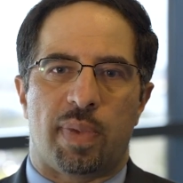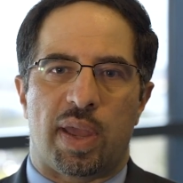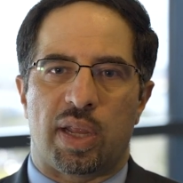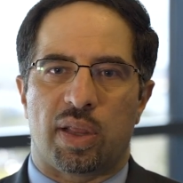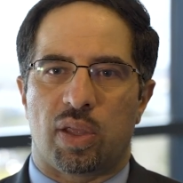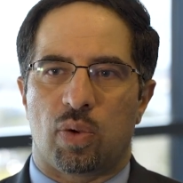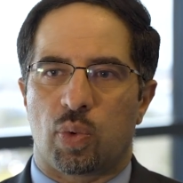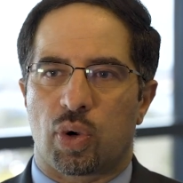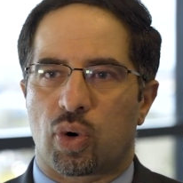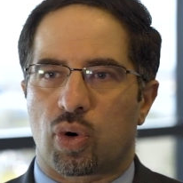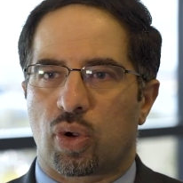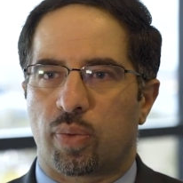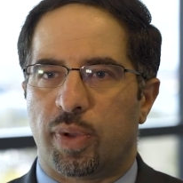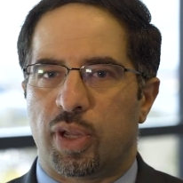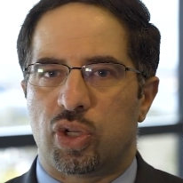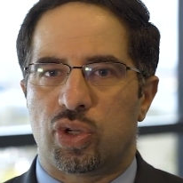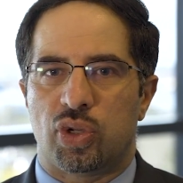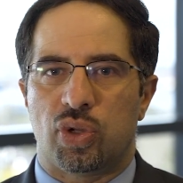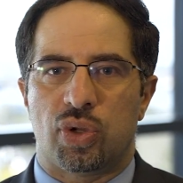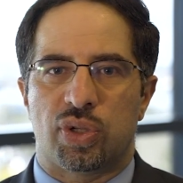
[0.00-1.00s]
Mainly, we
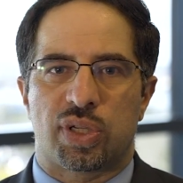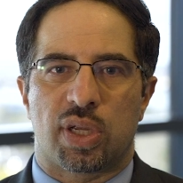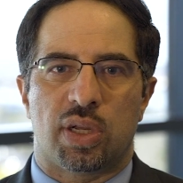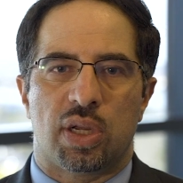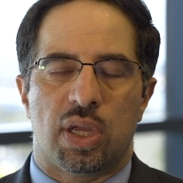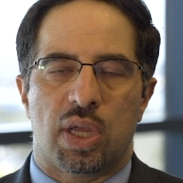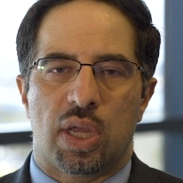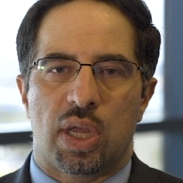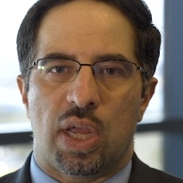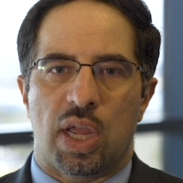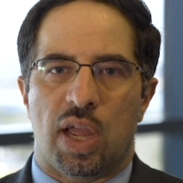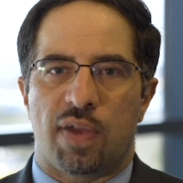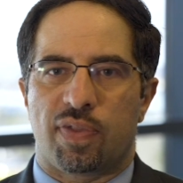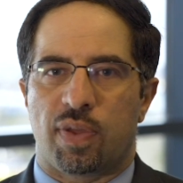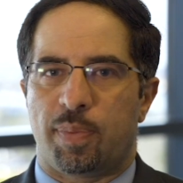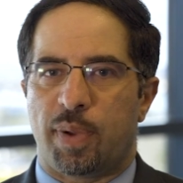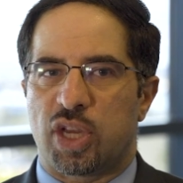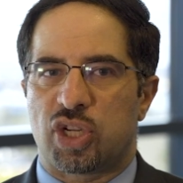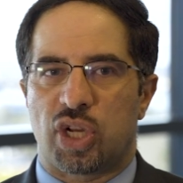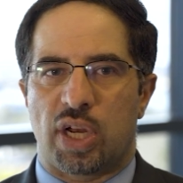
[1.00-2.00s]
recommend to use it if
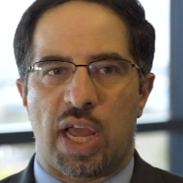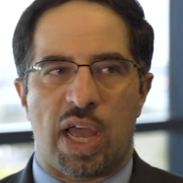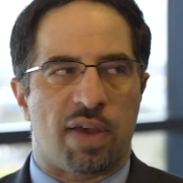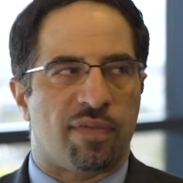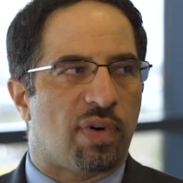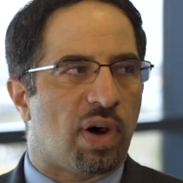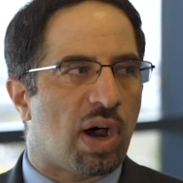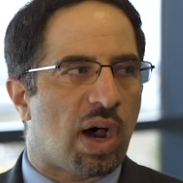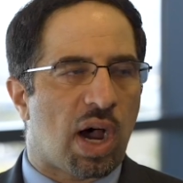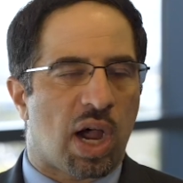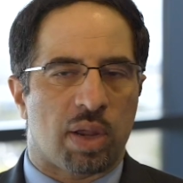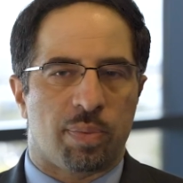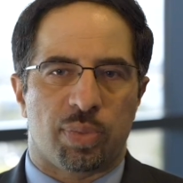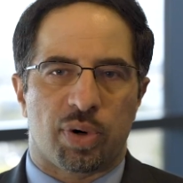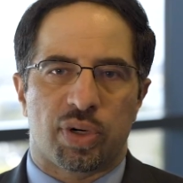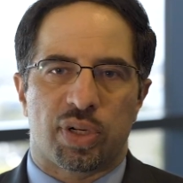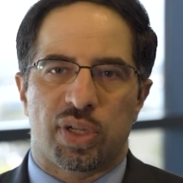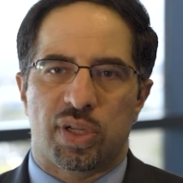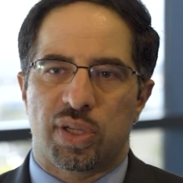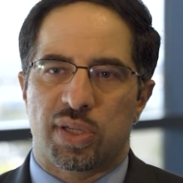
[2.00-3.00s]
the patient have a high
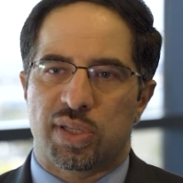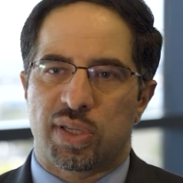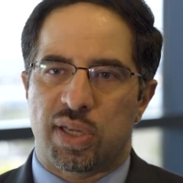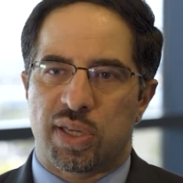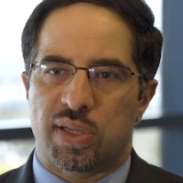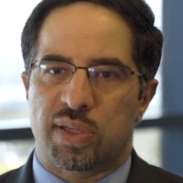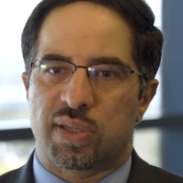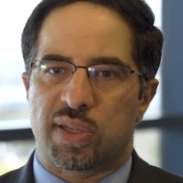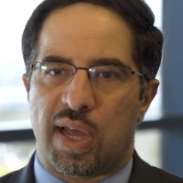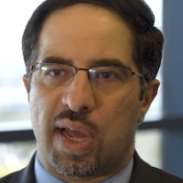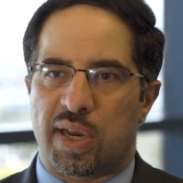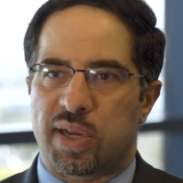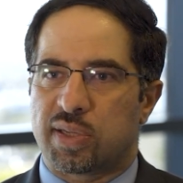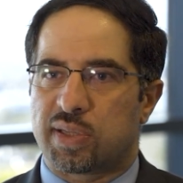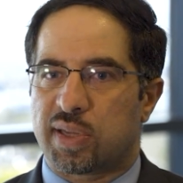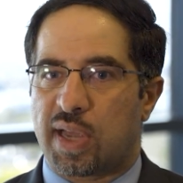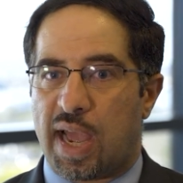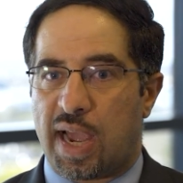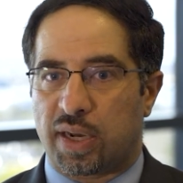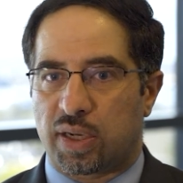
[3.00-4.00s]
burden disease that
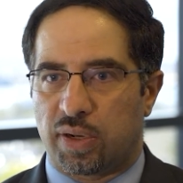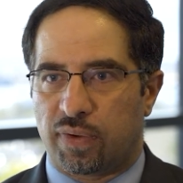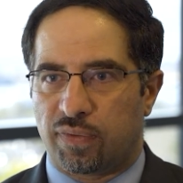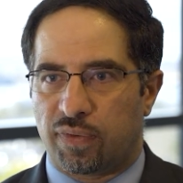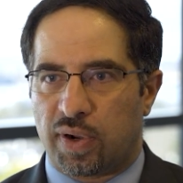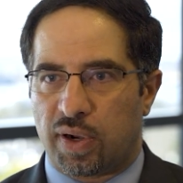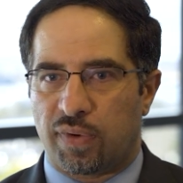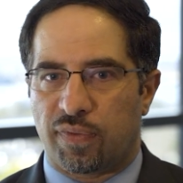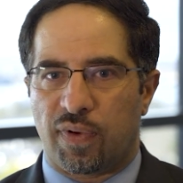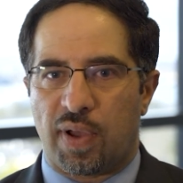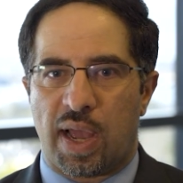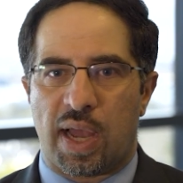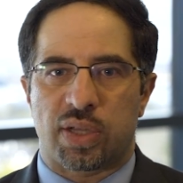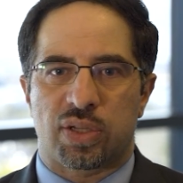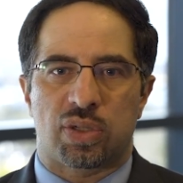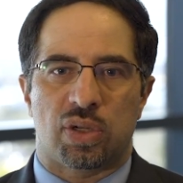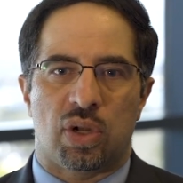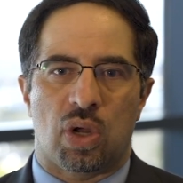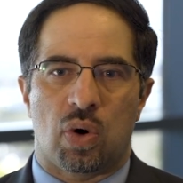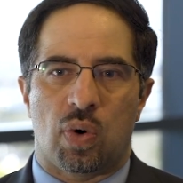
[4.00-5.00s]
is acting very
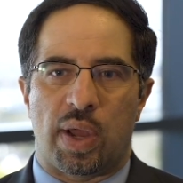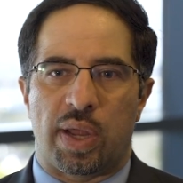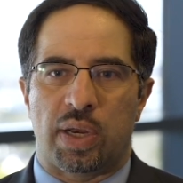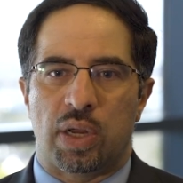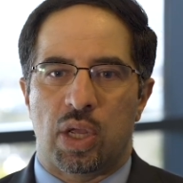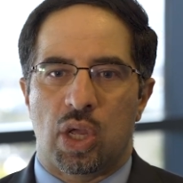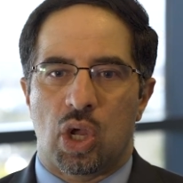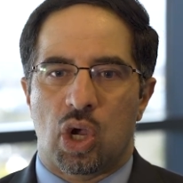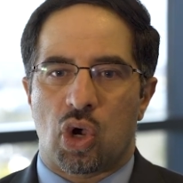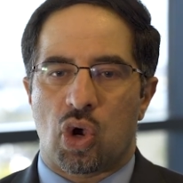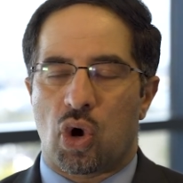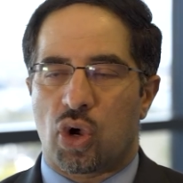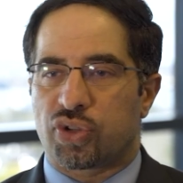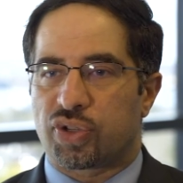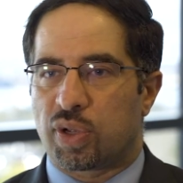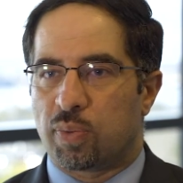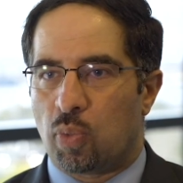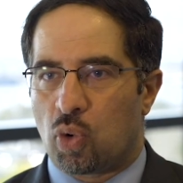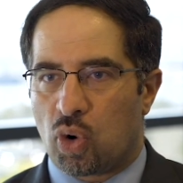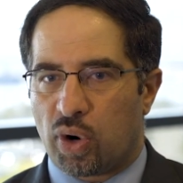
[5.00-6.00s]
fast, and
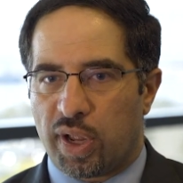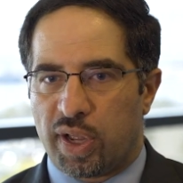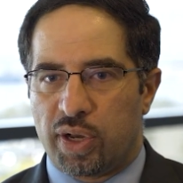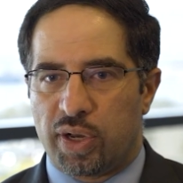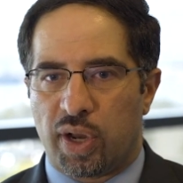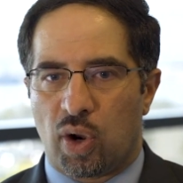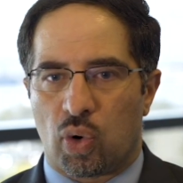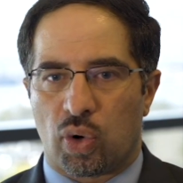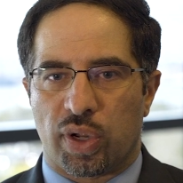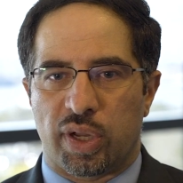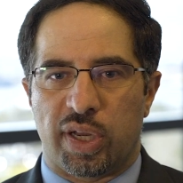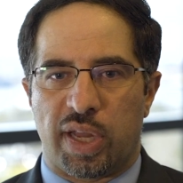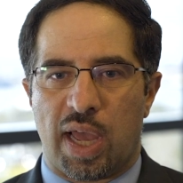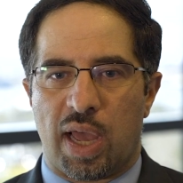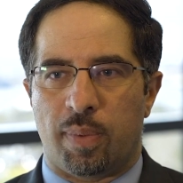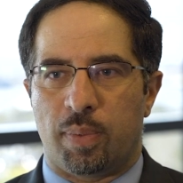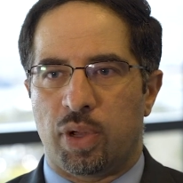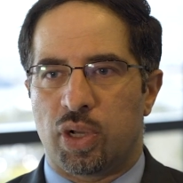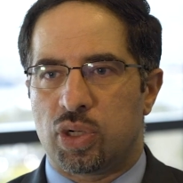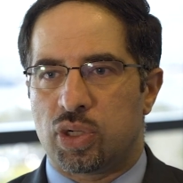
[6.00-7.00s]
causing more organ
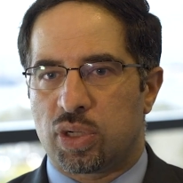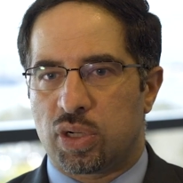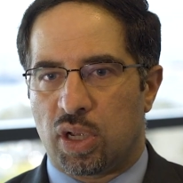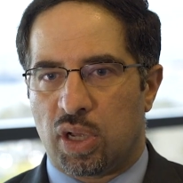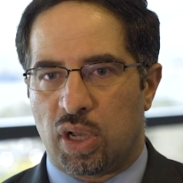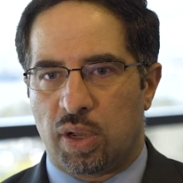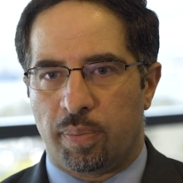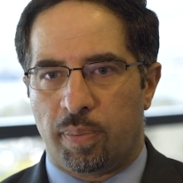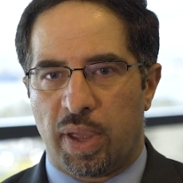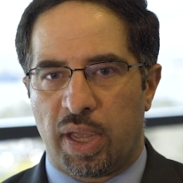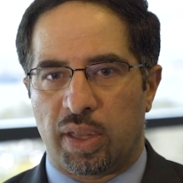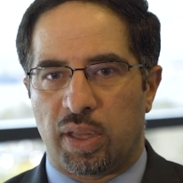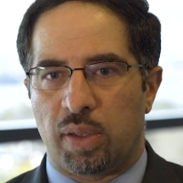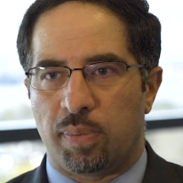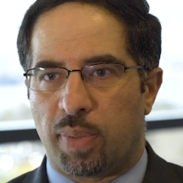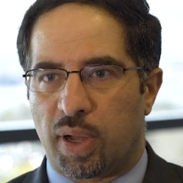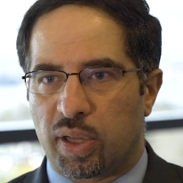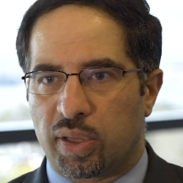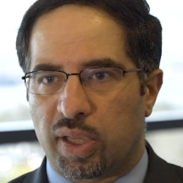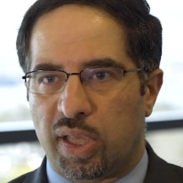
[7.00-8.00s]
damage, mainly
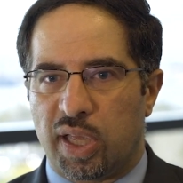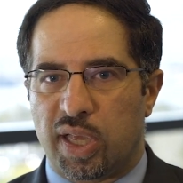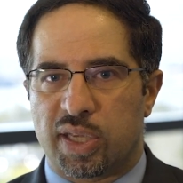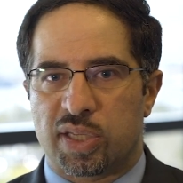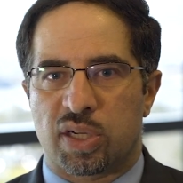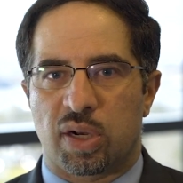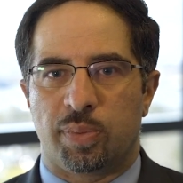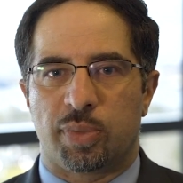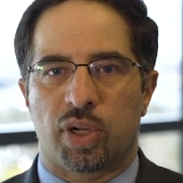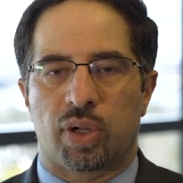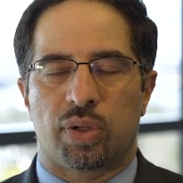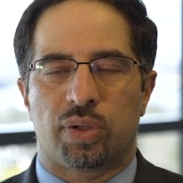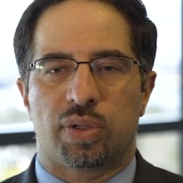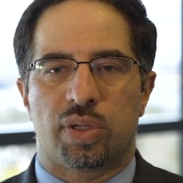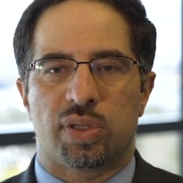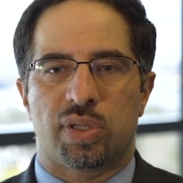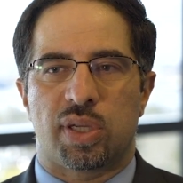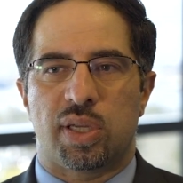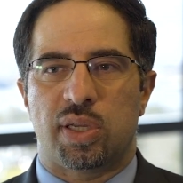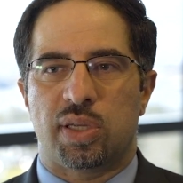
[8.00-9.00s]
bulky extramedullary
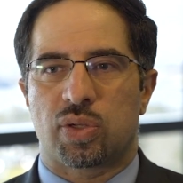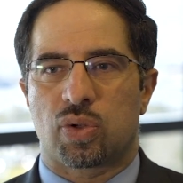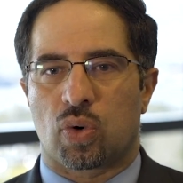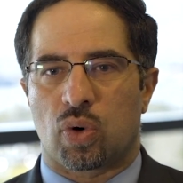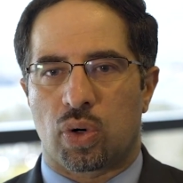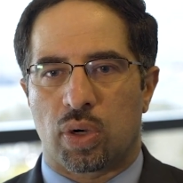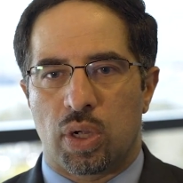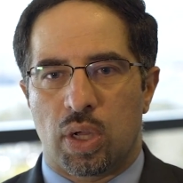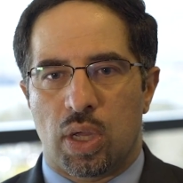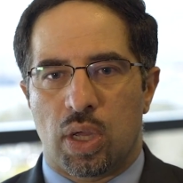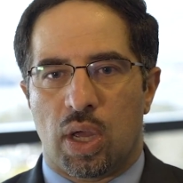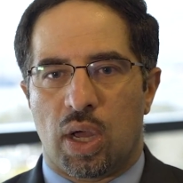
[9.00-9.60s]
disease or